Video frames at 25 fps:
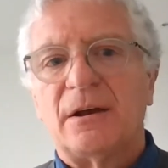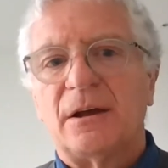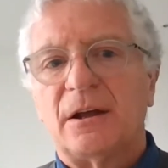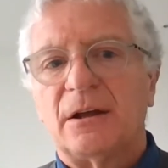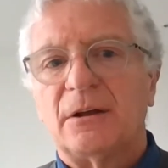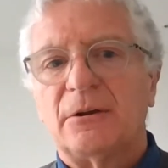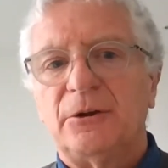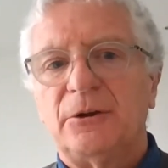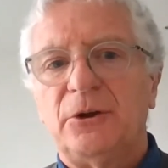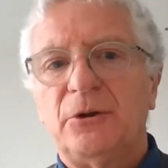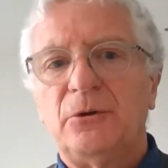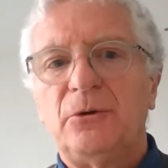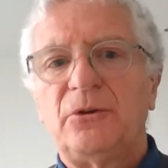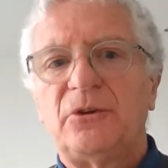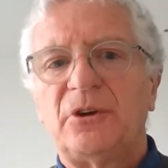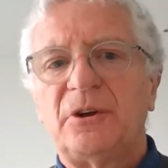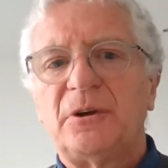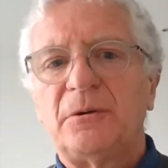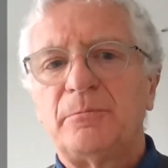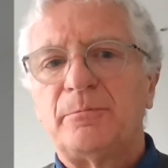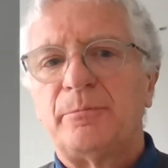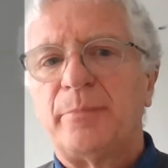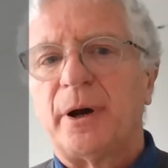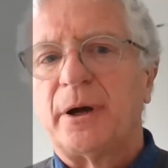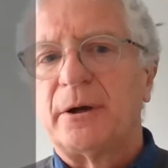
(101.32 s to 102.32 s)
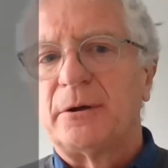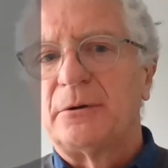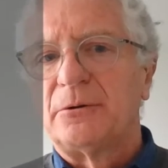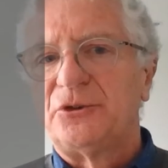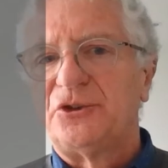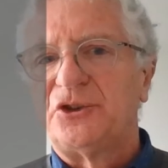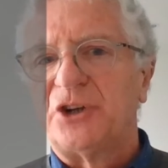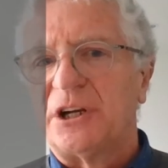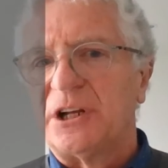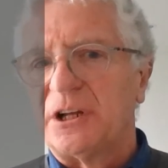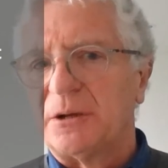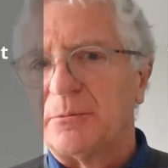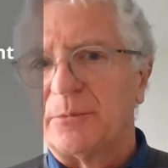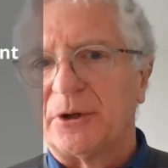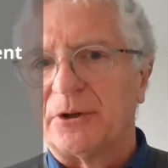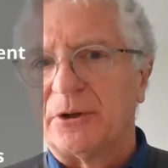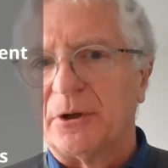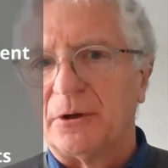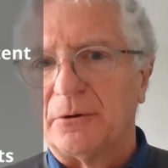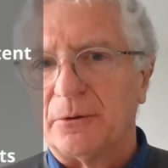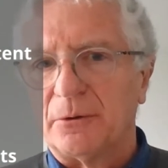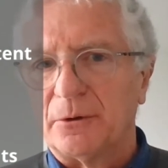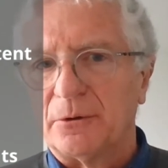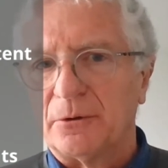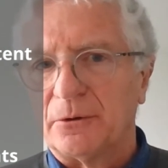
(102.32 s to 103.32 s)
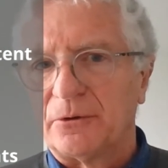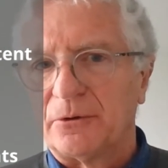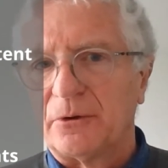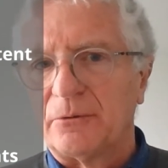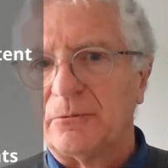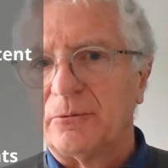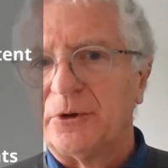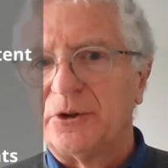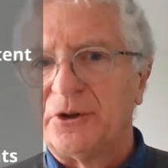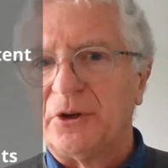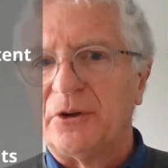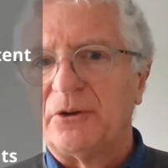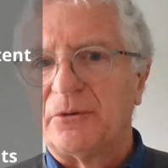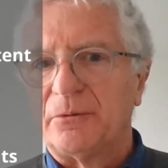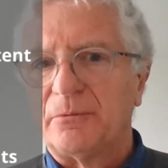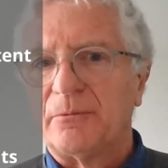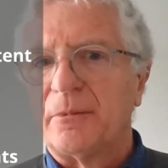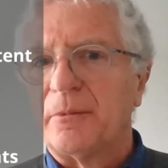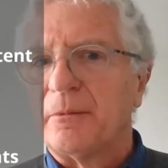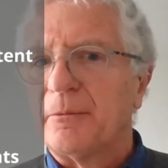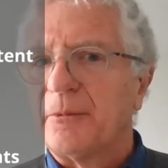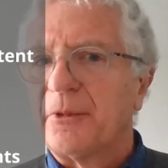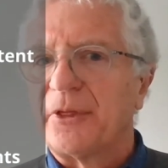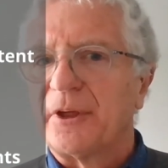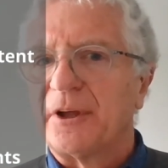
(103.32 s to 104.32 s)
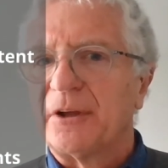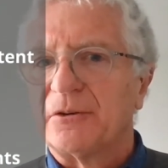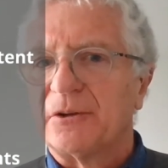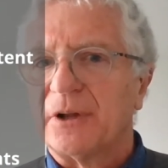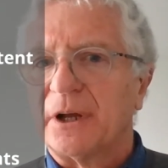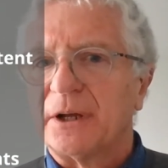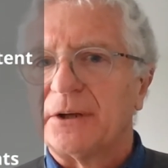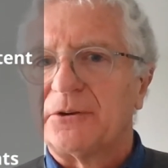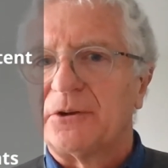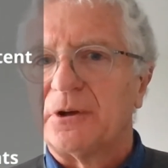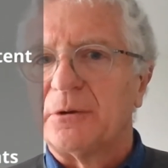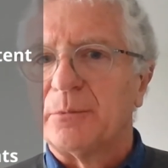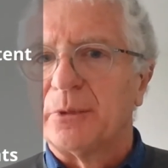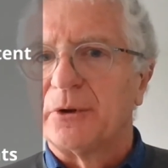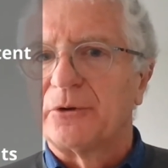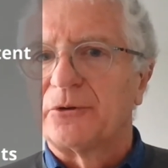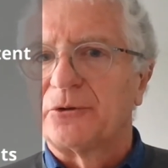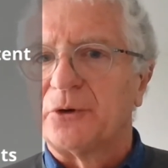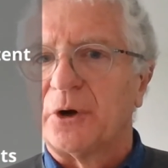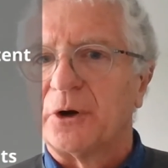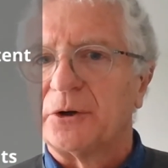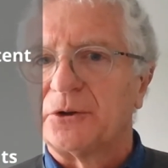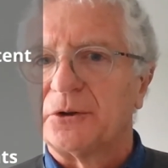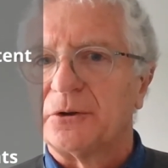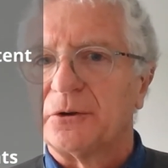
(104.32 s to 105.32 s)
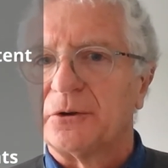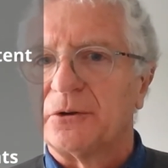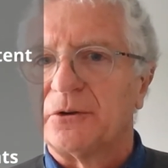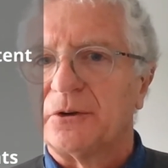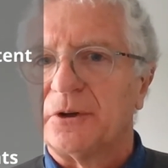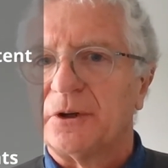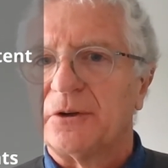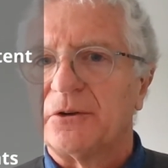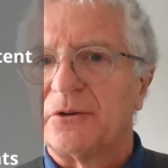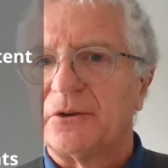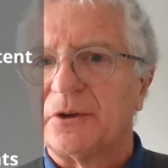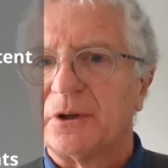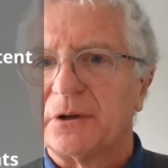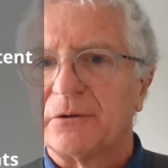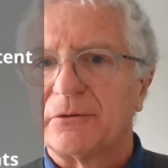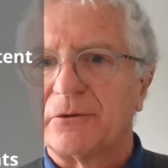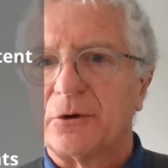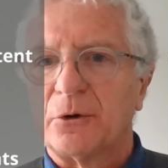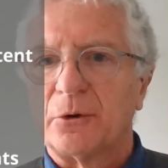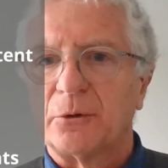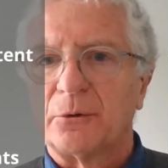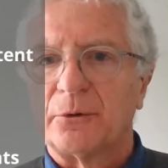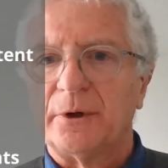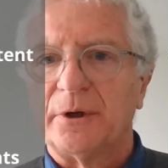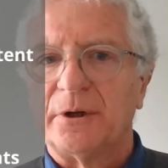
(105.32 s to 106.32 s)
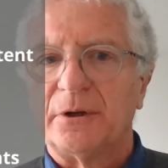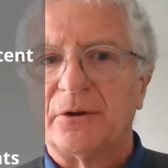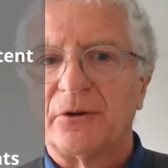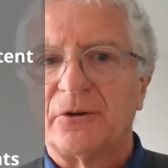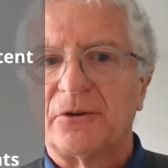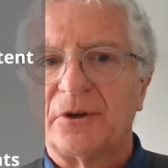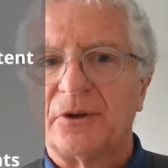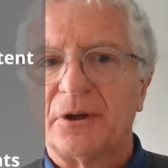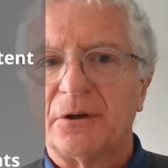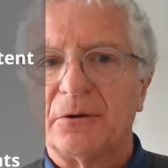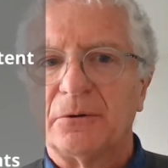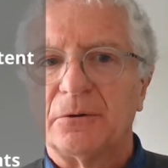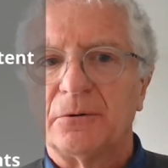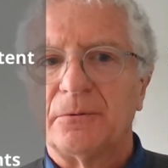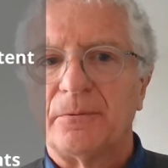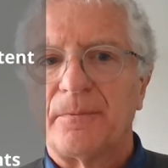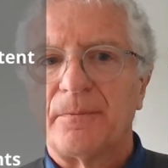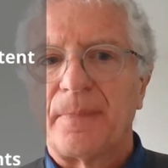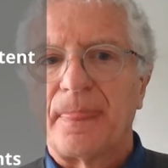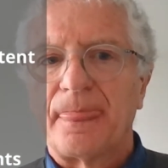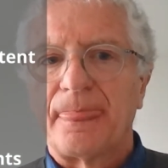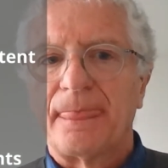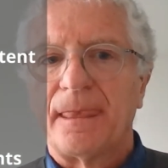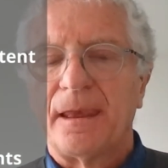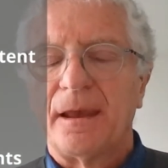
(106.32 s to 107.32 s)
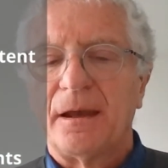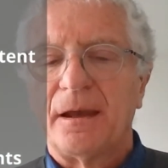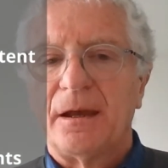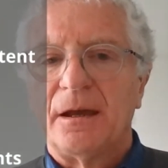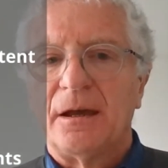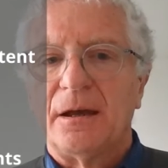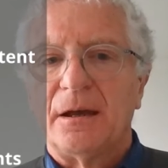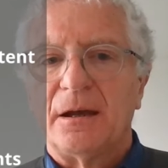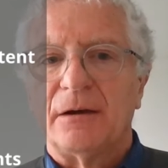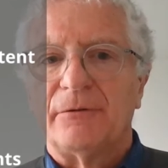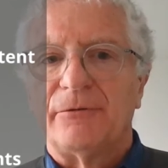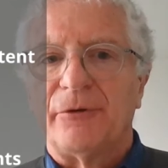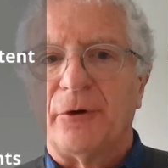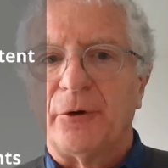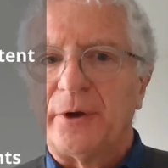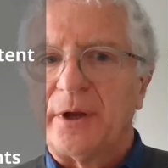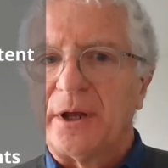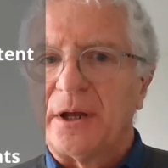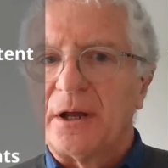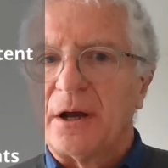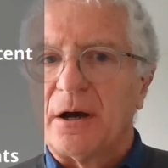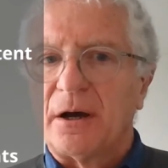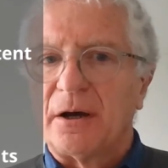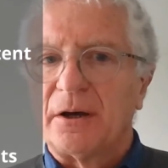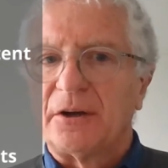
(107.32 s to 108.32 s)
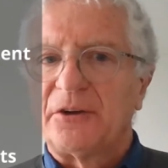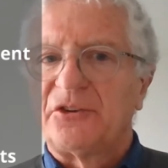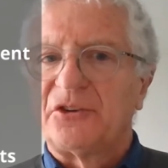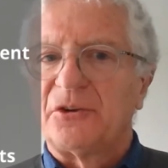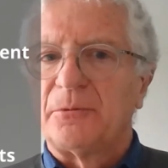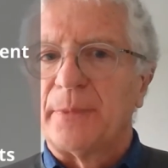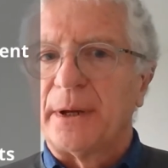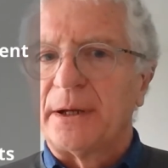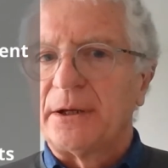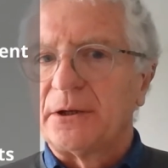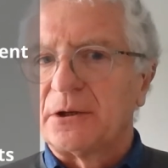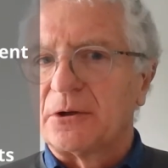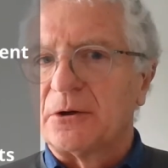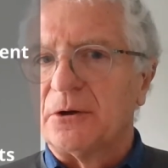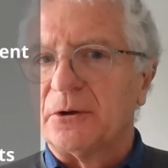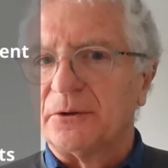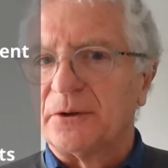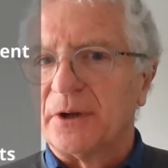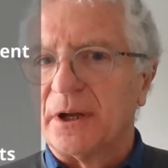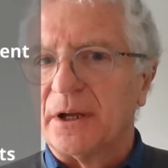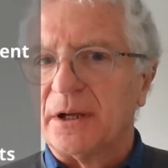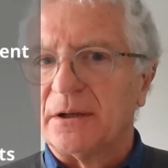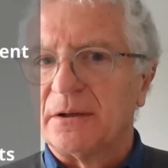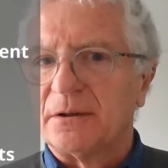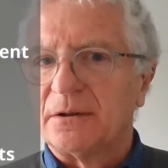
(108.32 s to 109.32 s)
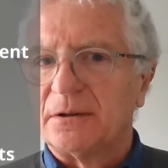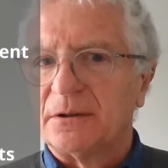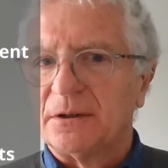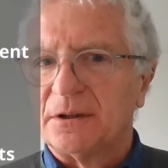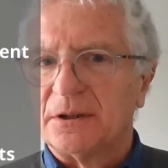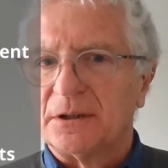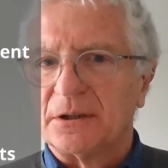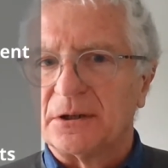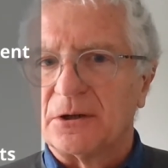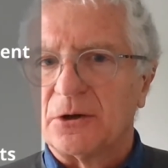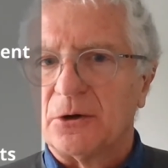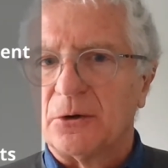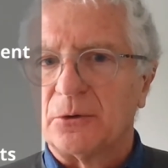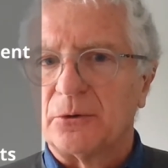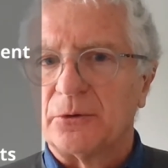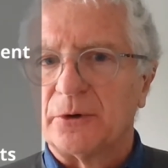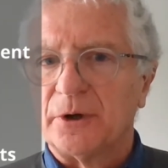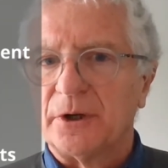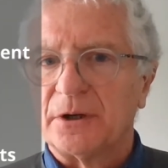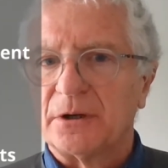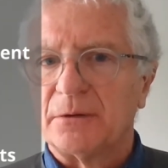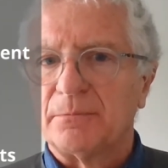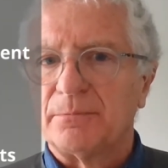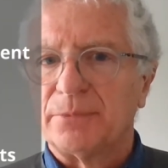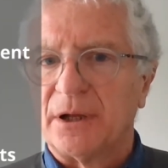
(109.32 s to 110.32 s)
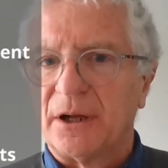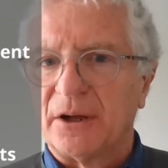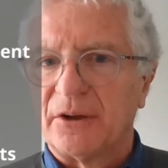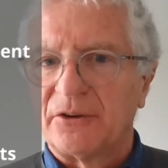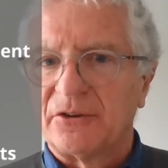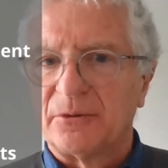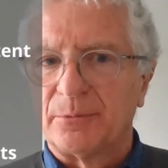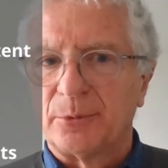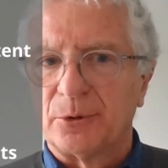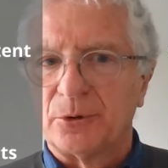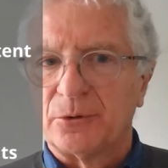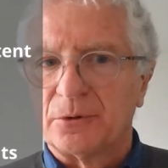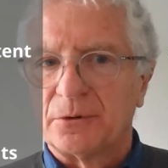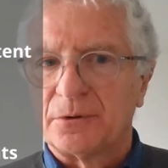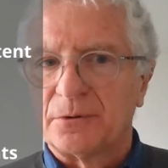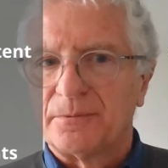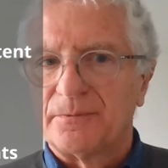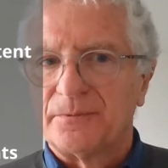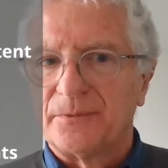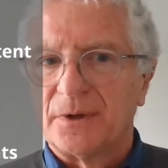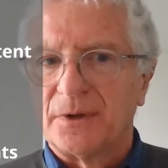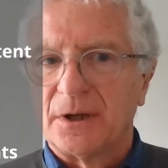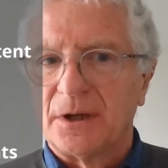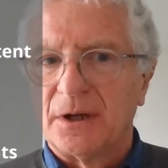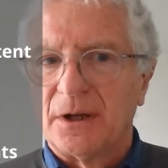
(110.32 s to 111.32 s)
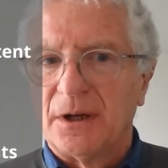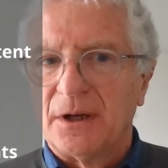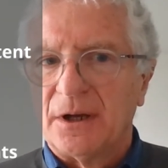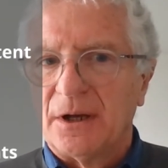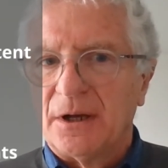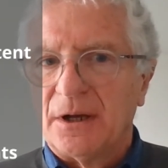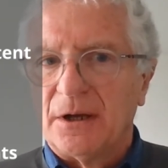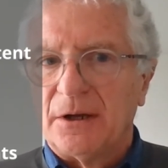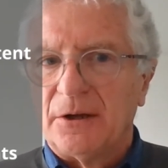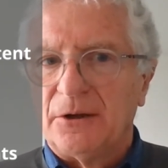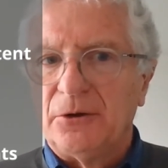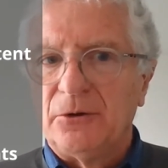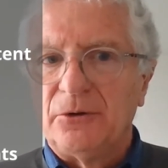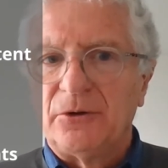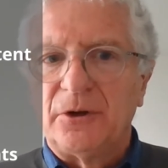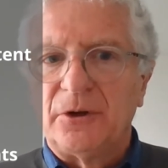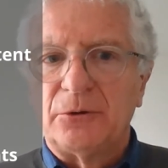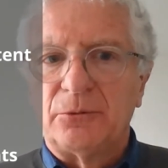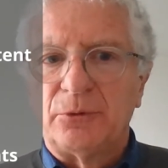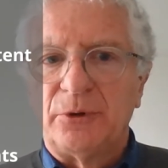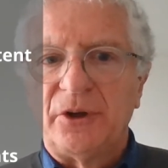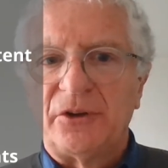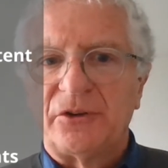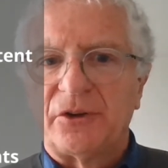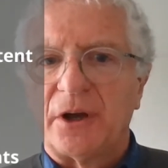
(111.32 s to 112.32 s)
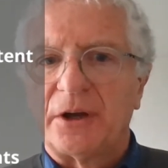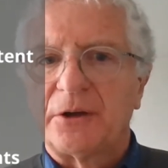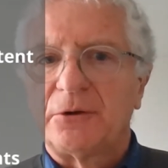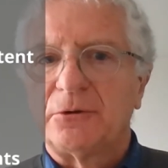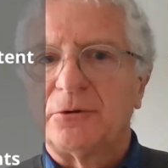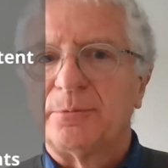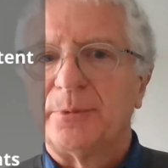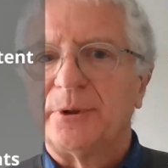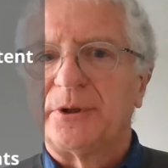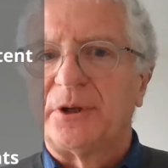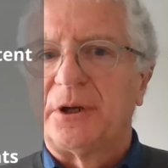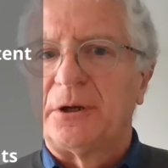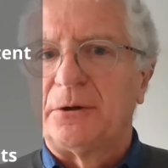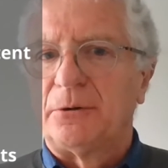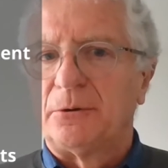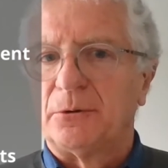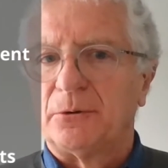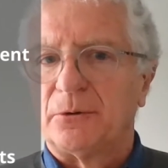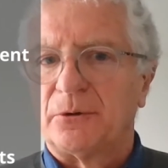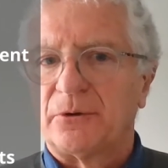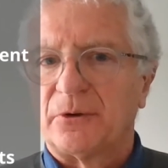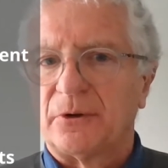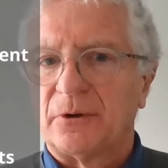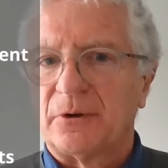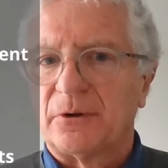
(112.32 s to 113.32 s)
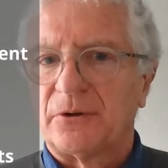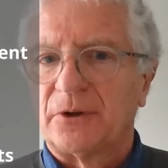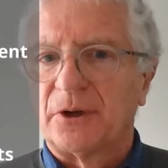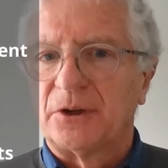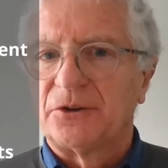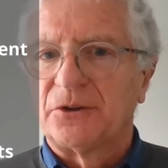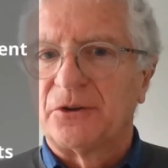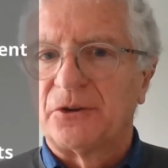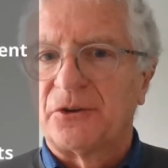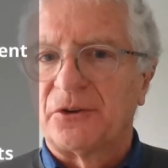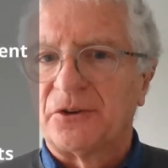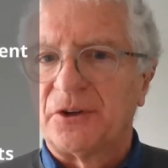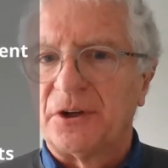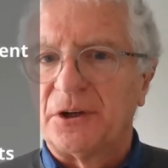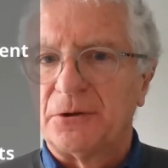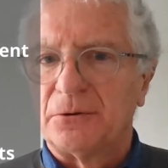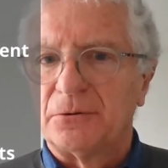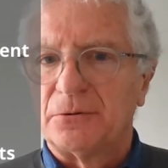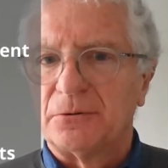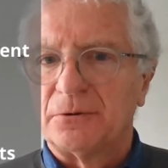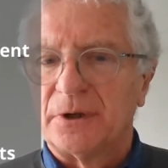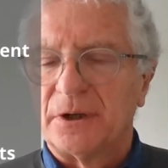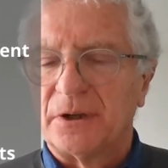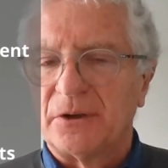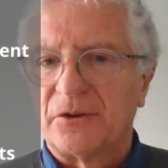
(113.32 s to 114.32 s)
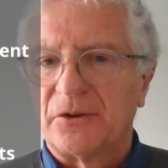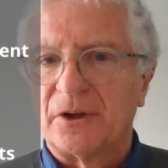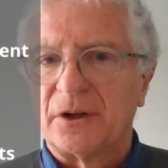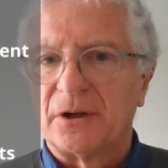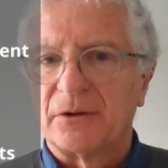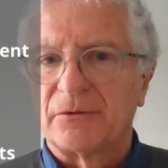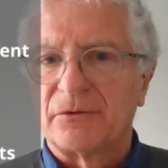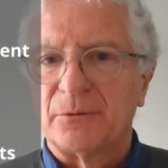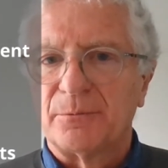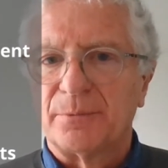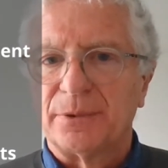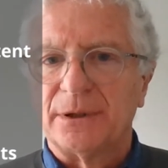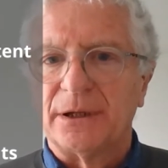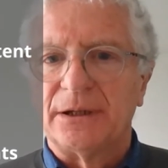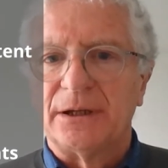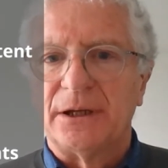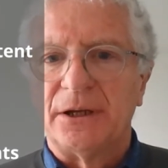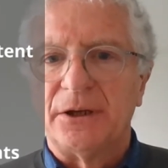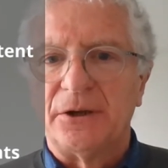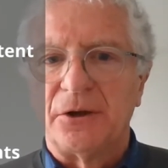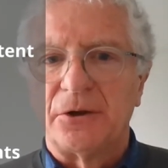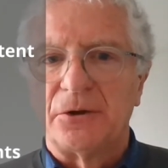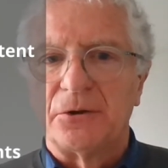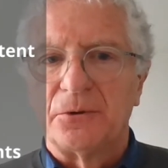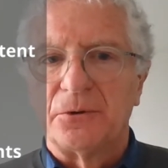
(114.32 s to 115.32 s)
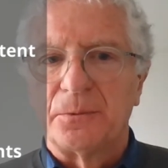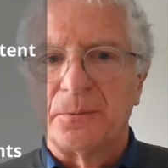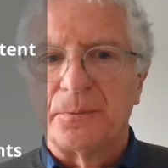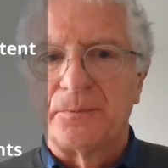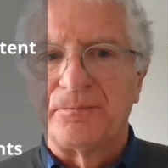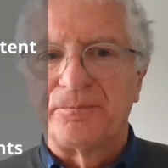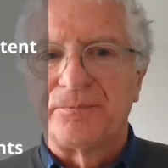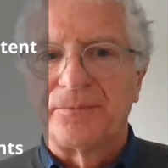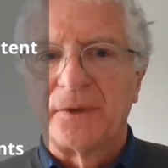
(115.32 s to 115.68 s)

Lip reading: Using biogenic materials, which is things like timber structures instead of concrete and steel. Avoiding high cement content in concrete and plasterboard. Using recycled materials such as steel instead of completely new.